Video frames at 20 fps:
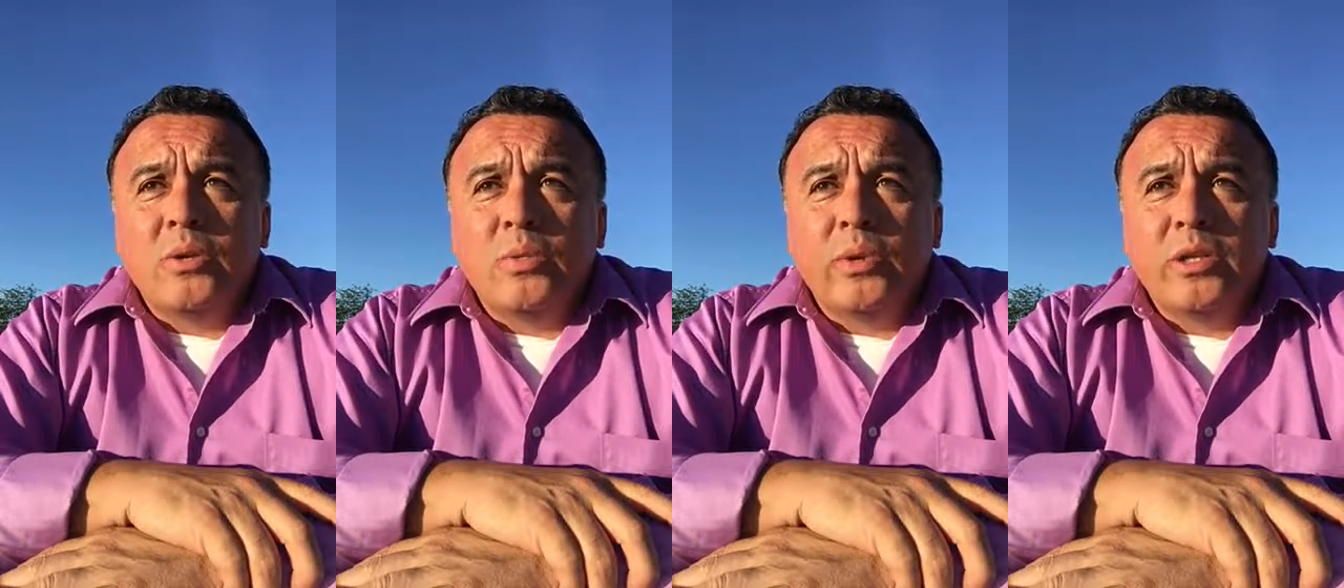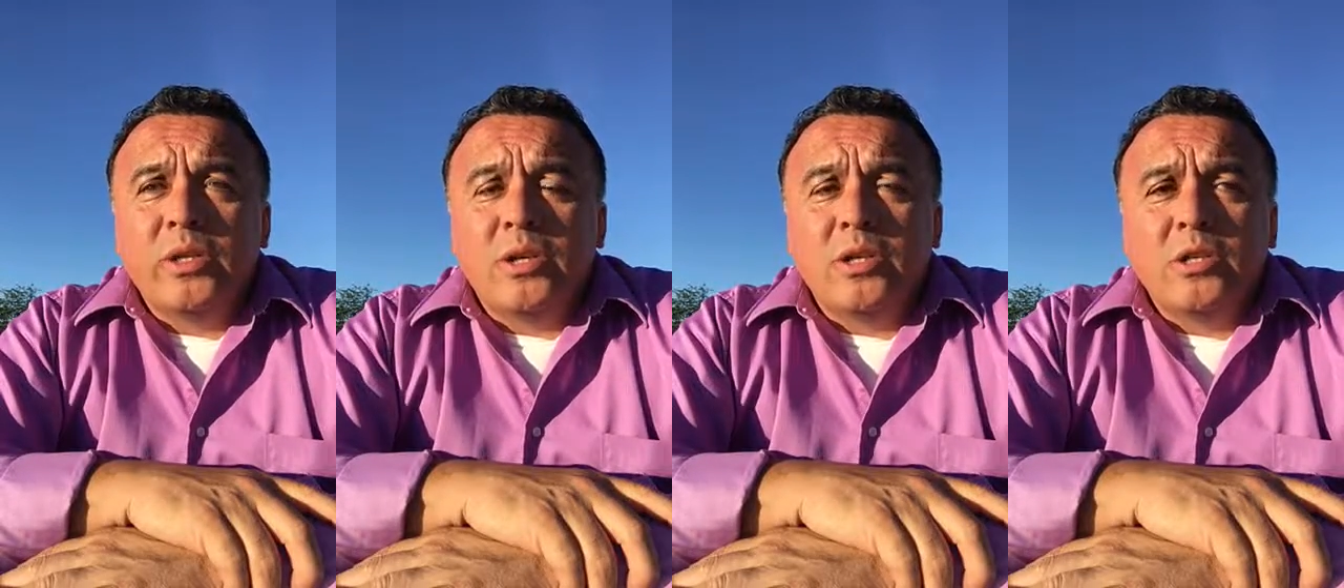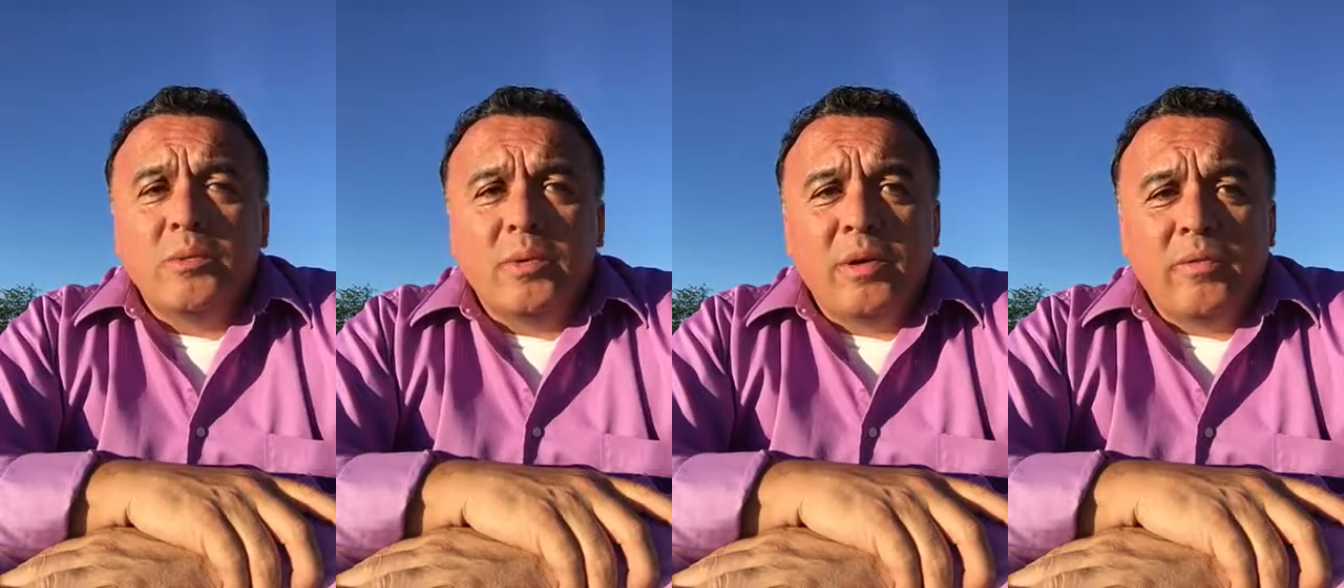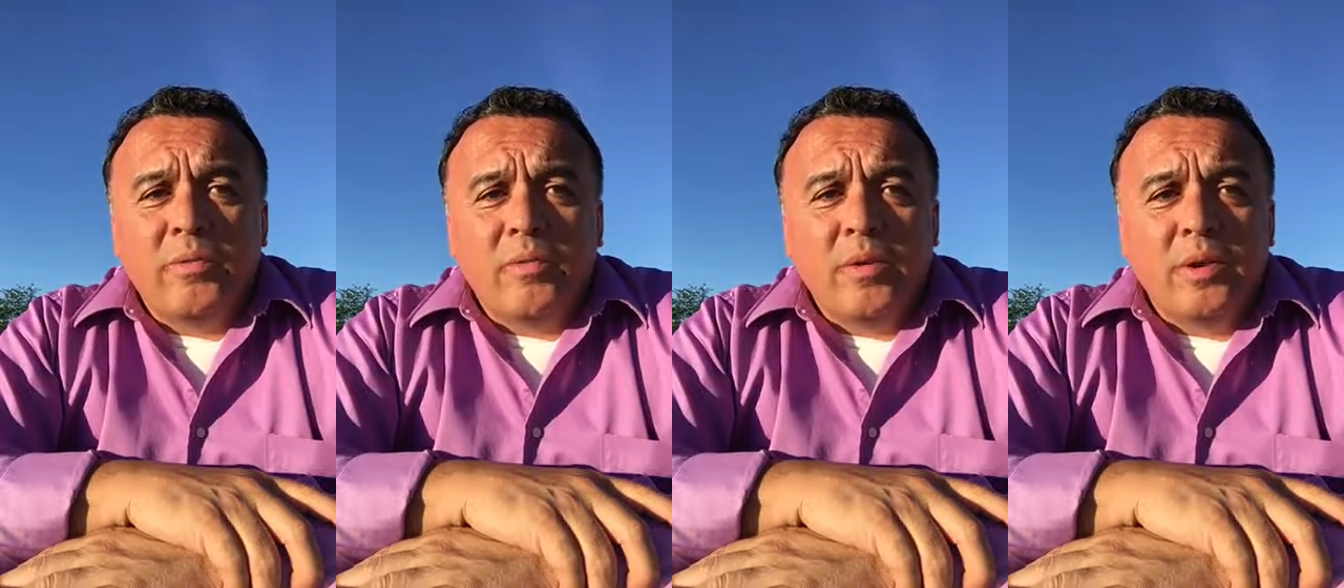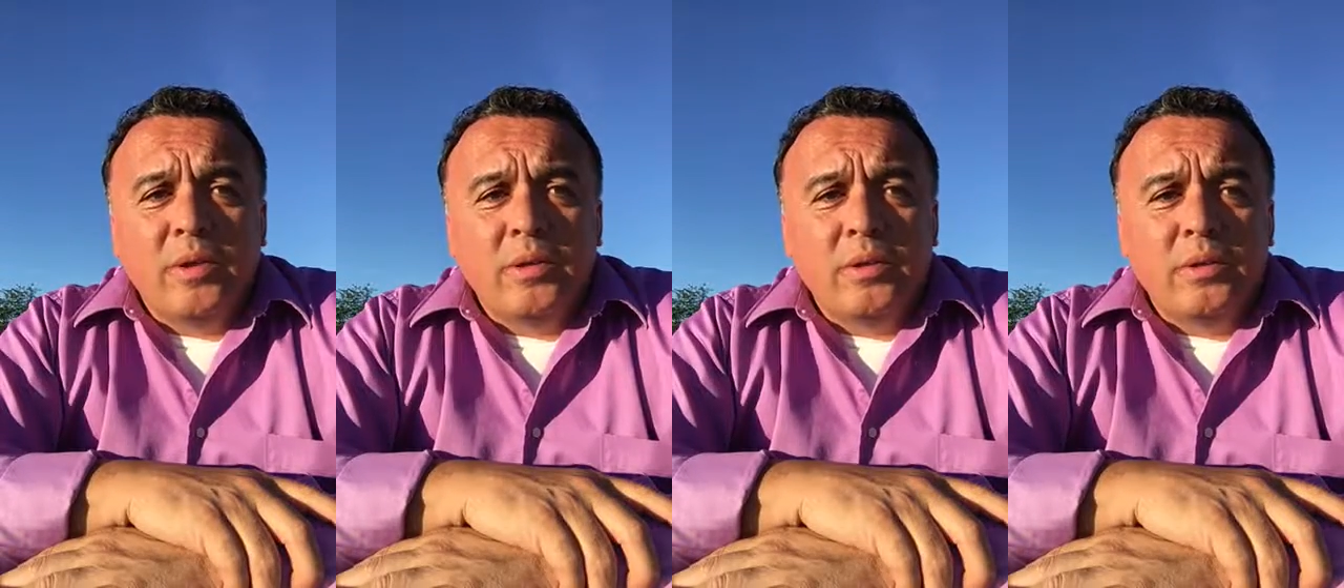to reach out to my
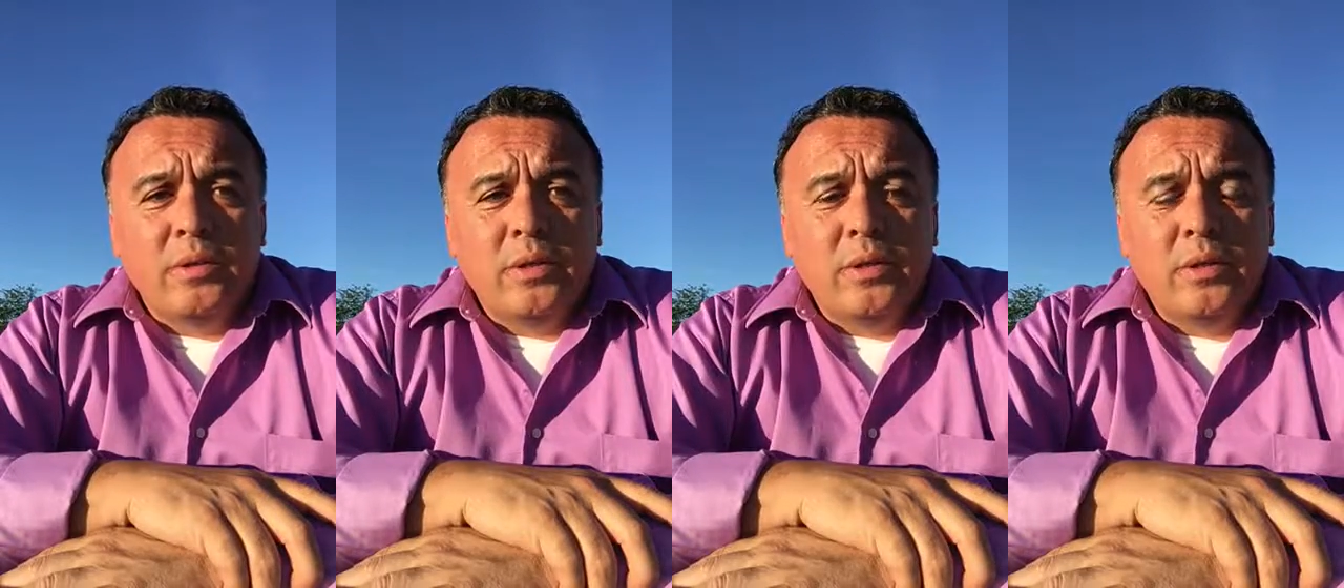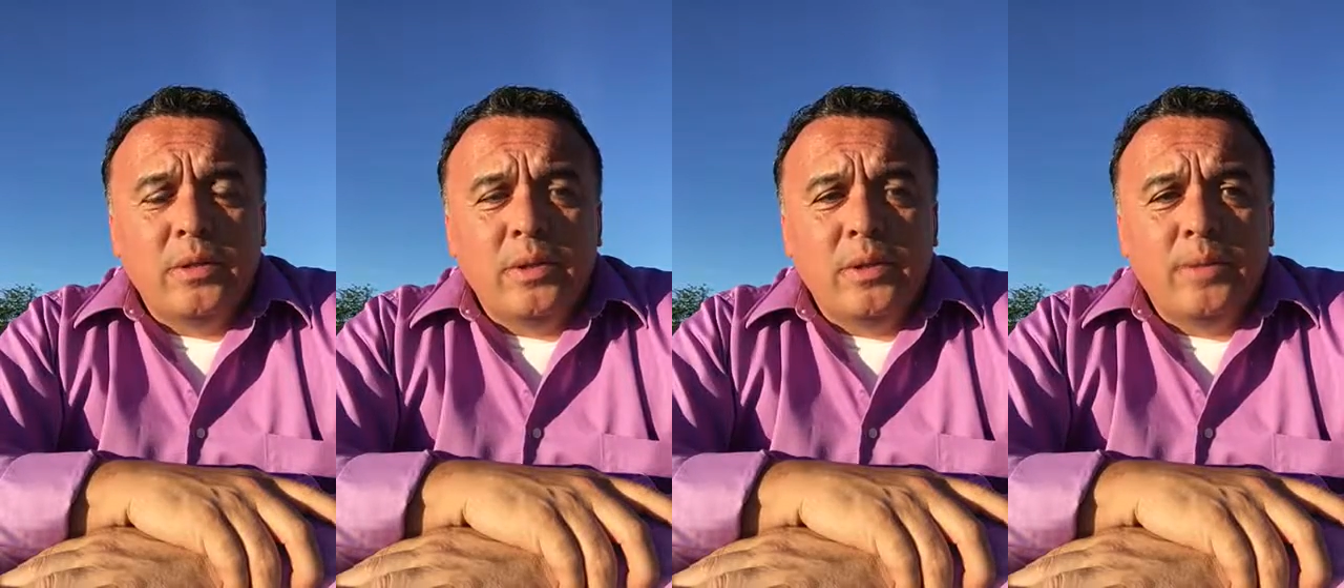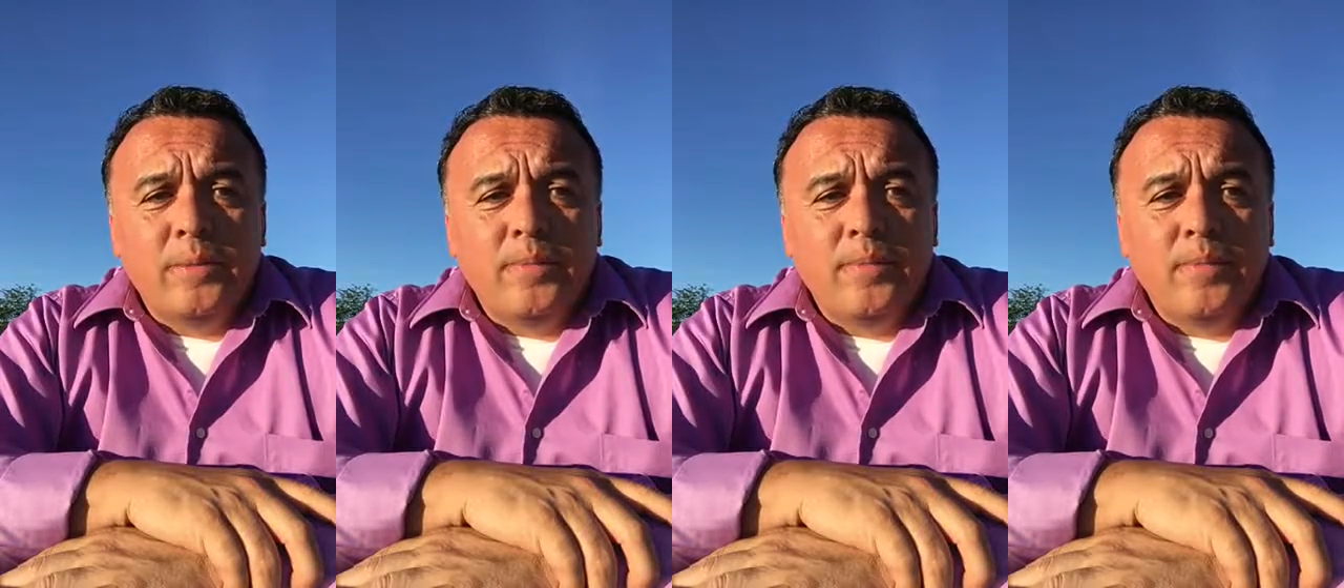friends, and